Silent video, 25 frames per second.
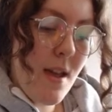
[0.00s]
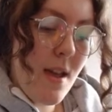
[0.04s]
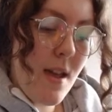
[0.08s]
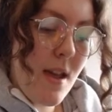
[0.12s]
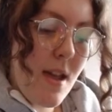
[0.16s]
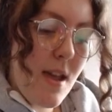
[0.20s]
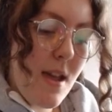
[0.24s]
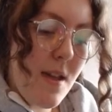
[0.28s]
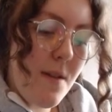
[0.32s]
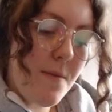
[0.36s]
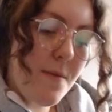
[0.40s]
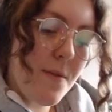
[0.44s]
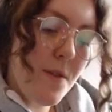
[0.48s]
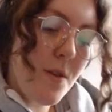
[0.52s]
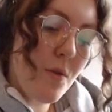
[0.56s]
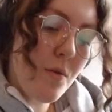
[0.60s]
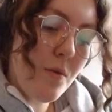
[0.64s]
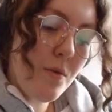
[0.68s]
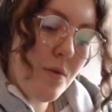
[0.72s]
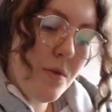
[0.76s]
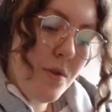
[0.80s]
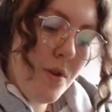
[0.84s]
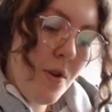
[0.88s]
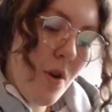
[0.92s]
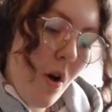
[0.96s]
If
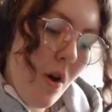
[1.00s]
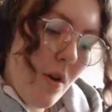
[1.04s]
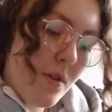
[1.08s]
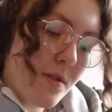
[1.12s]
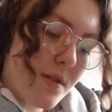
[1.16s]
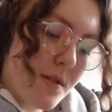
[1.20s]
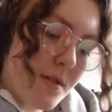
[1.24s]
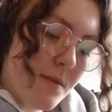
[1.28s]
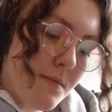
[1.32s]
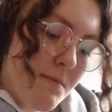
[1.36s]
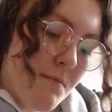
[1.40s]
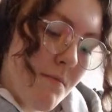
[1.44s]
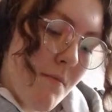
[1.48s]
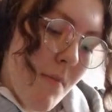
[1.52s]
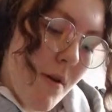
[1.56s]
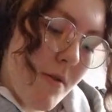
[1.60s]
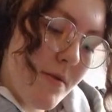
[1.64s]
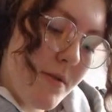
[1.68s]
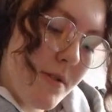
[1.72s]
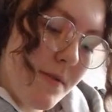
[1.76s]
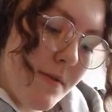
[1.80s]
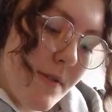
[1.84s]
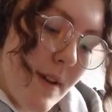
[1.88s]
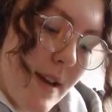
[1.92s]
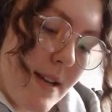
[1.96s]
you're not
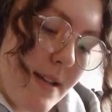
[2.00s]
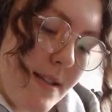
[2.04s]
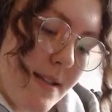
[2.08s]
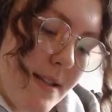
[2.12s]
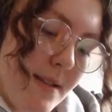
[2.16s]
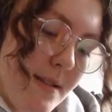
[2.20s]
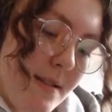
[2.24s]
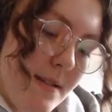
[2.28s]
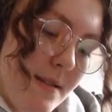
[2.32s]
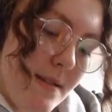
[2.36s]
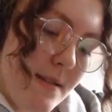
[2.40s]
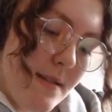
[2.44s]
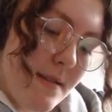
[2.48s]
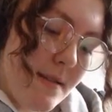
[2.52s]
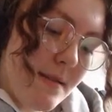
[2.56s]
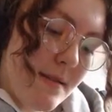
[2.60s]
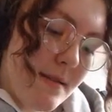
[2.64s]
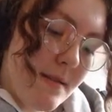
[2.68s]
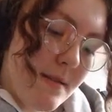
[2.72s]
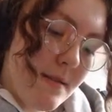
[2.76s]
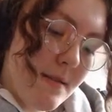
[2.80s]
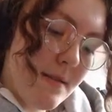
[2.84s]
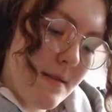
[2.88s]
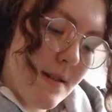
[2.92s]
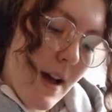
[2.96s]
motivated,
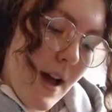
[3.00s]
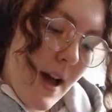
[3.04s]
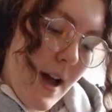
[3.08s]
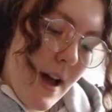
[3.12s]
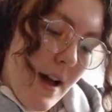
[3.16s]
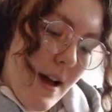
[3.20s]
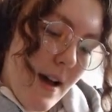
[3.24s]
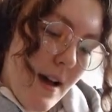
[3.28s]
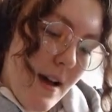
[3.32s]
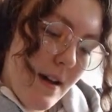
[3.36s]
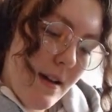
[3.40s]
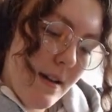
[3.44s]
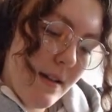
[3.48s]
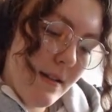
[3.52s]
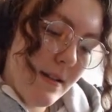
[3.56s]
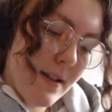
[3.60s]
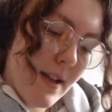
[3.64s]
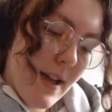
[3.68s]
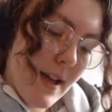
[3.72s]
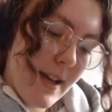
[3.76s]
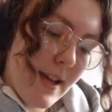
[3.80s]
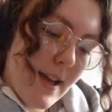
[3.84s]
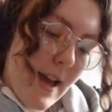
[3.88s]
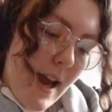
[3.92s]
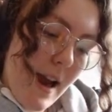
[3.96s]
like